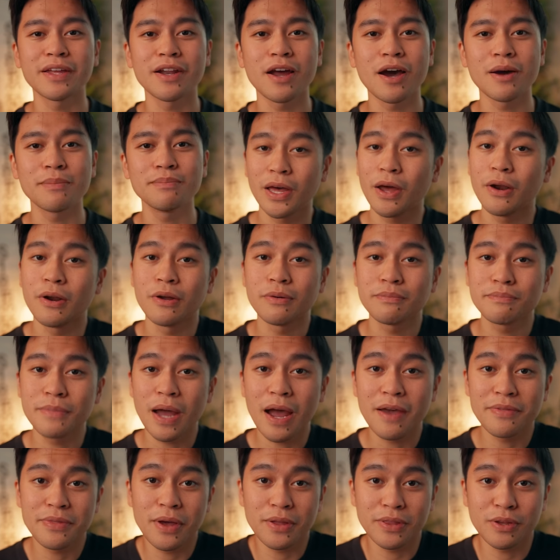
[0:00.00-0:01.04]
it up. I don't know,
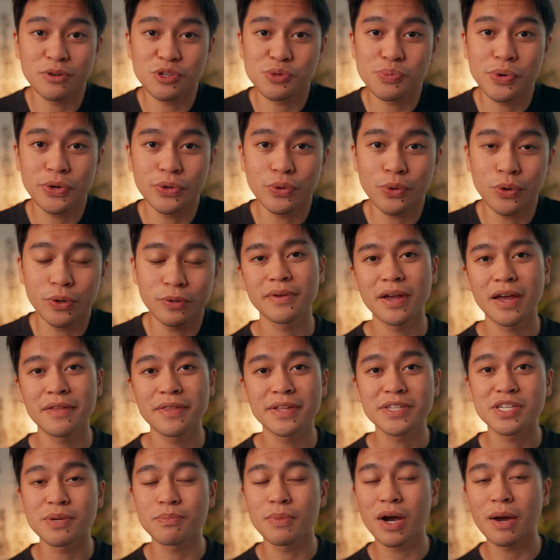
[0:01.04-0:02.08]
I thought that was pretty cool.
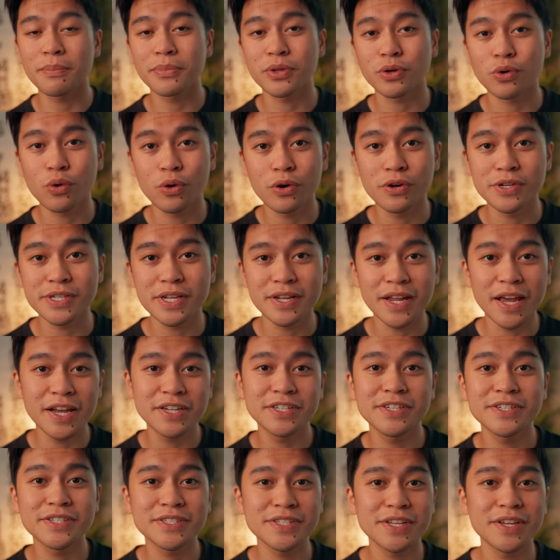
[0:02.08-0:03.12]
And then to mop the corners and
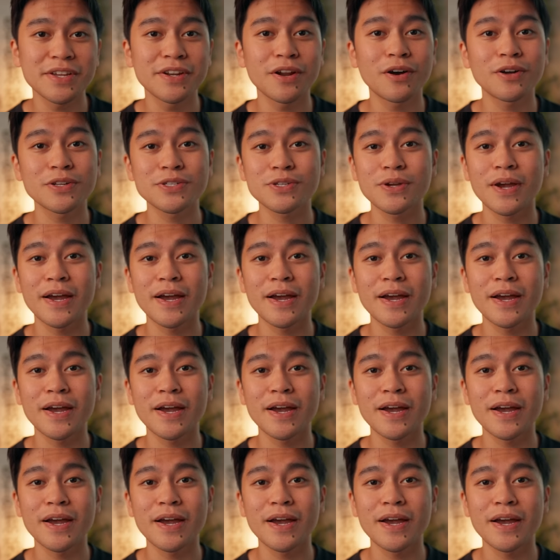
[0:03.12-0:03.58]
edges, it also